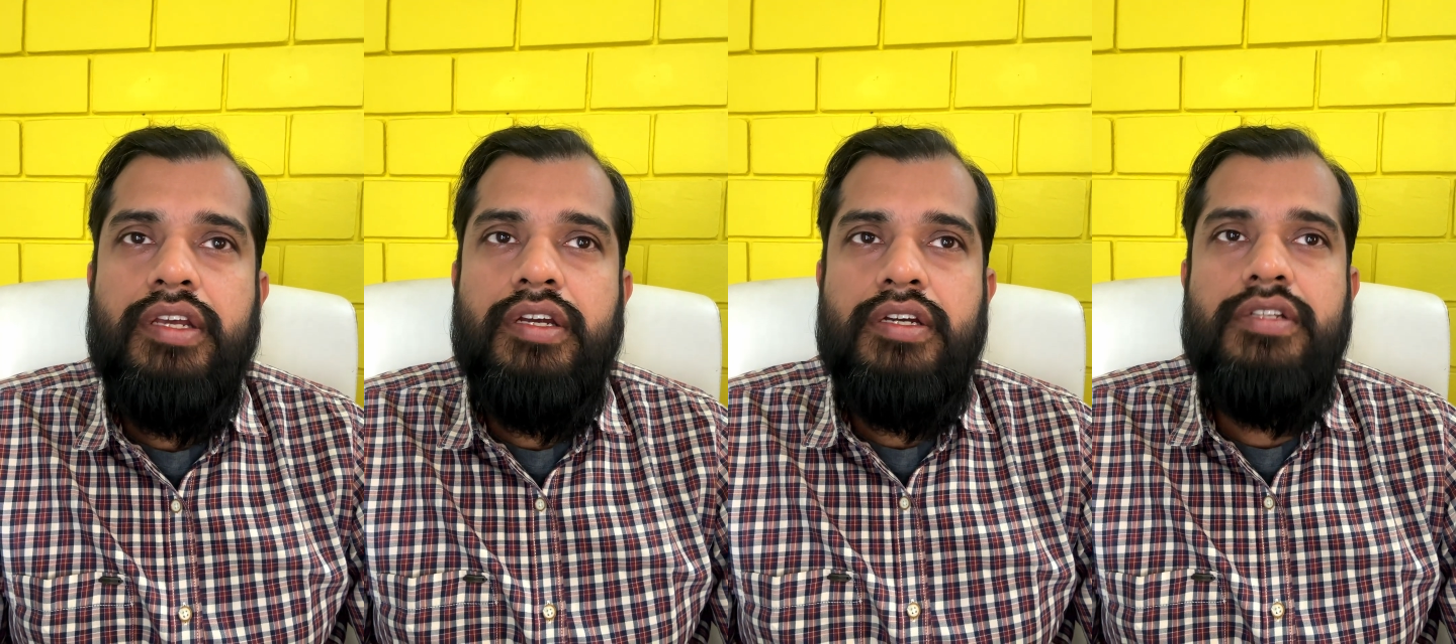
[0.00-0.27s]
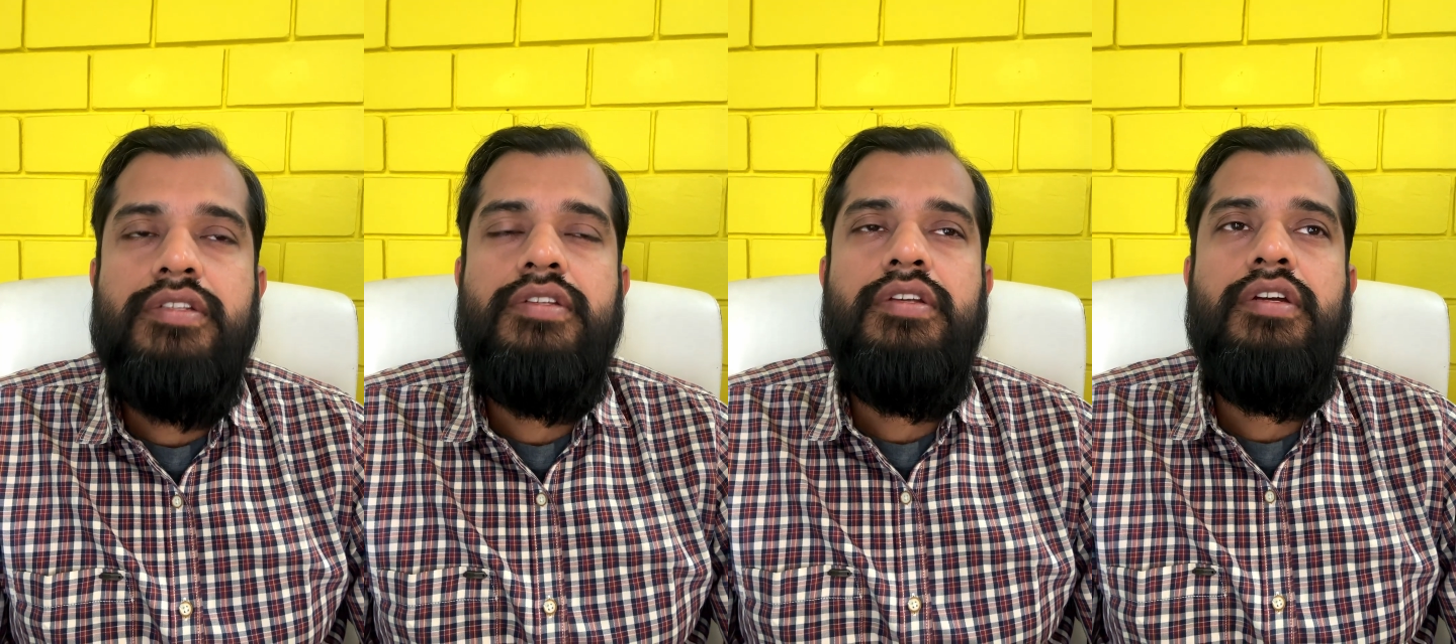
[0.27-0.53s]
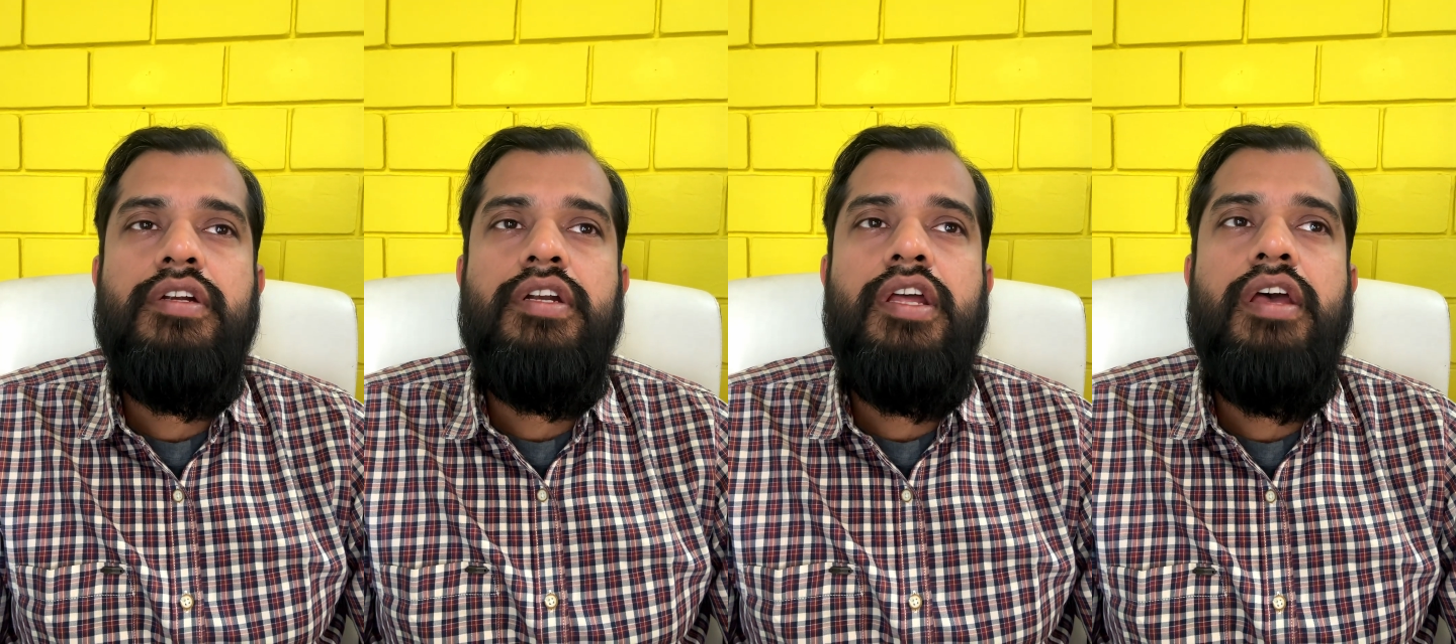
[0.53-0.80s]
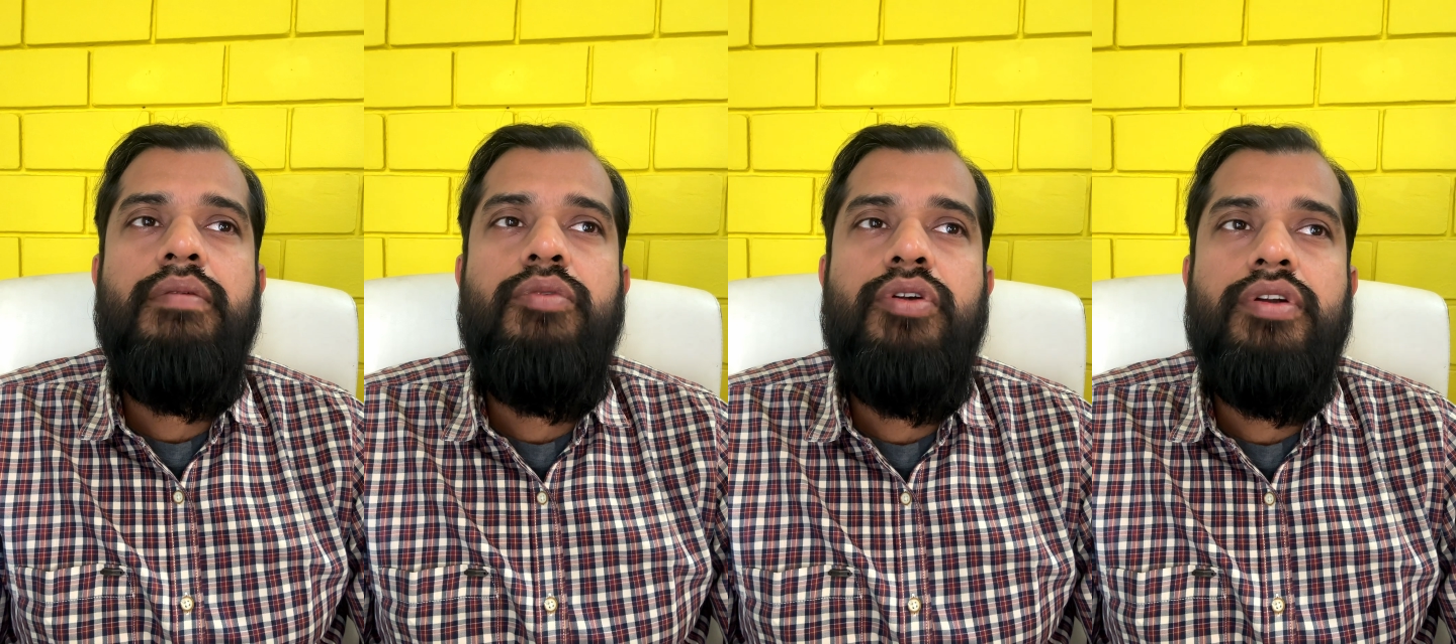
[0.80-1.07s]
concerned
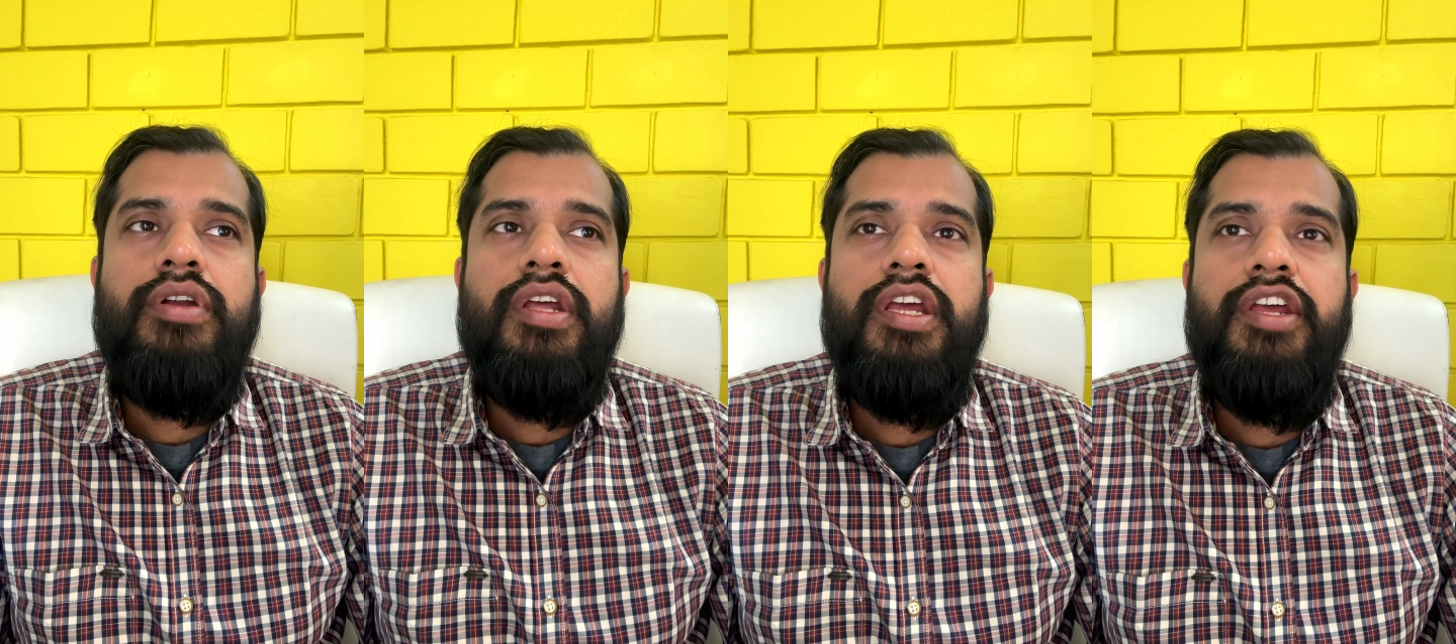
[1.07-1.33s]
about